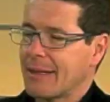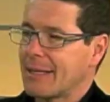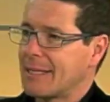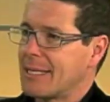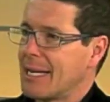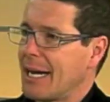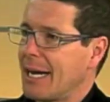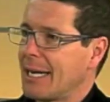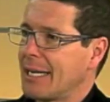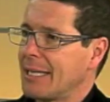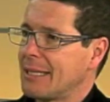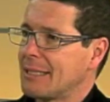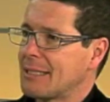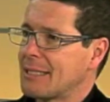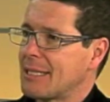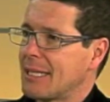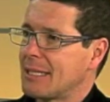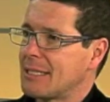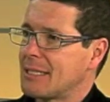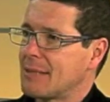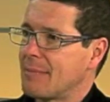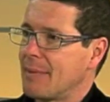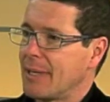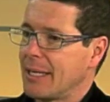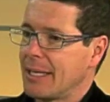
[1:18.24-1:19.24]
other day
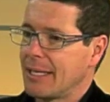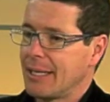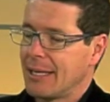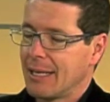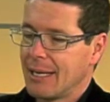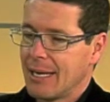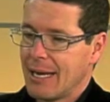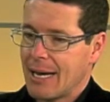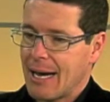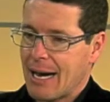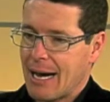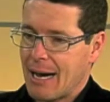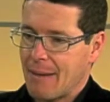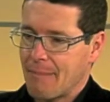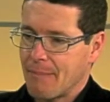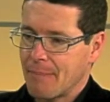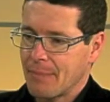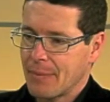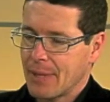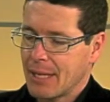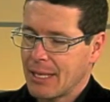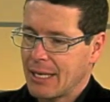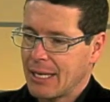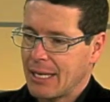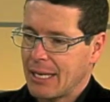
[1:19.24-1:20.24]
said to me,
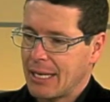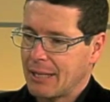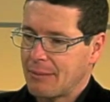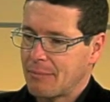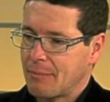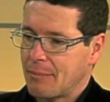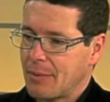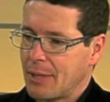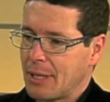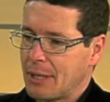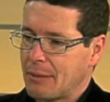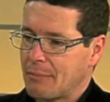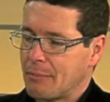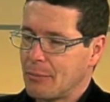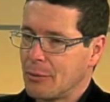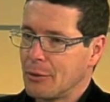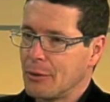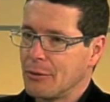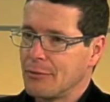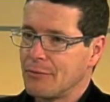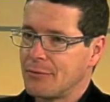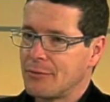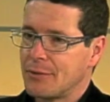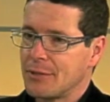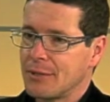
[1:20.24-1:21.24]
it
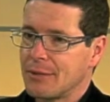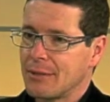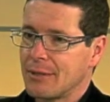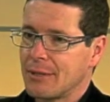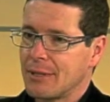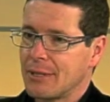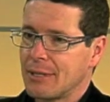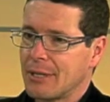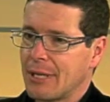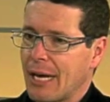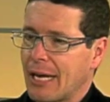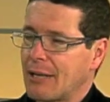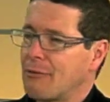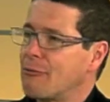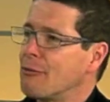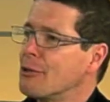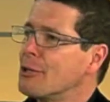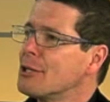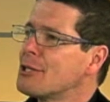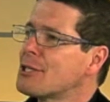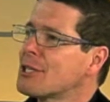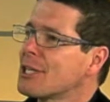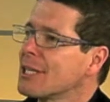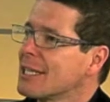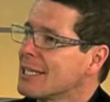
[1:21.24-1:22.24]
moved
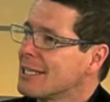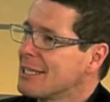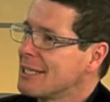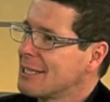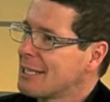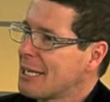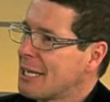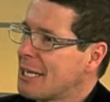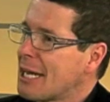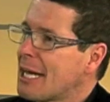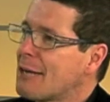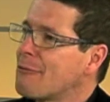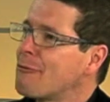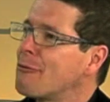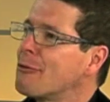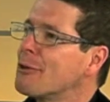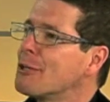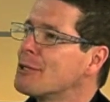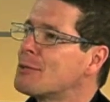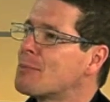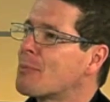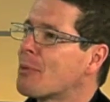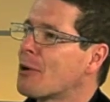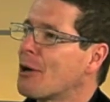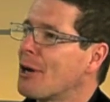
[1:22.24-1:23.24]
adversely, an
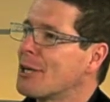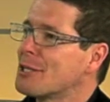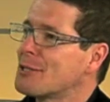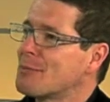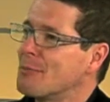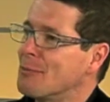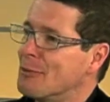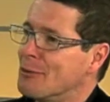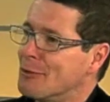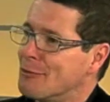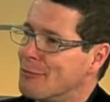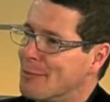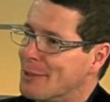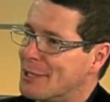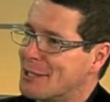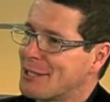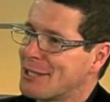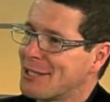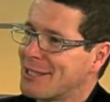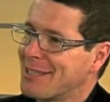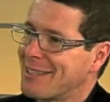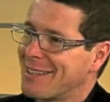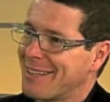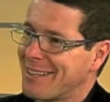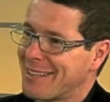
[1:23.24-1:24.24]
adverse price movement.
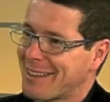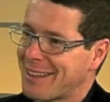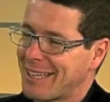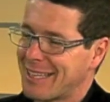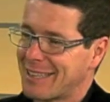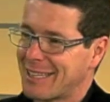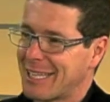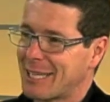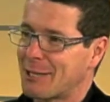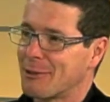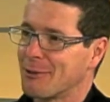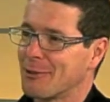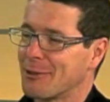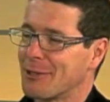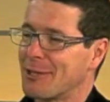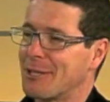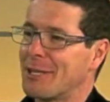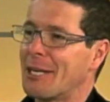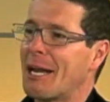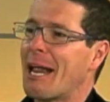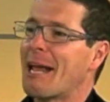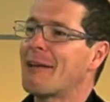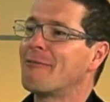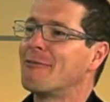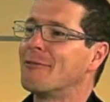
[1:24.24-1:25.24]
I think they called it
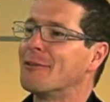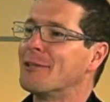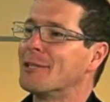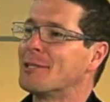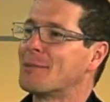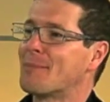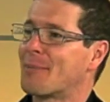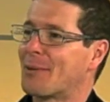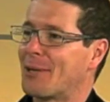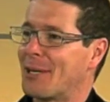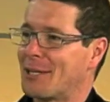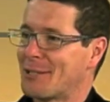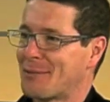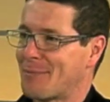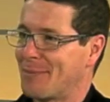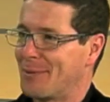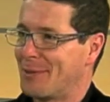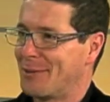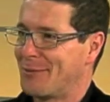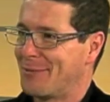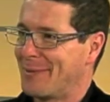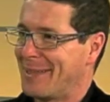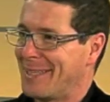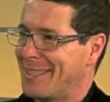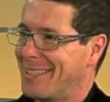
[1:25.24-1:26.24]
an adverse price
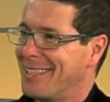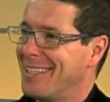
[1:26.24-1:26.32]
movement.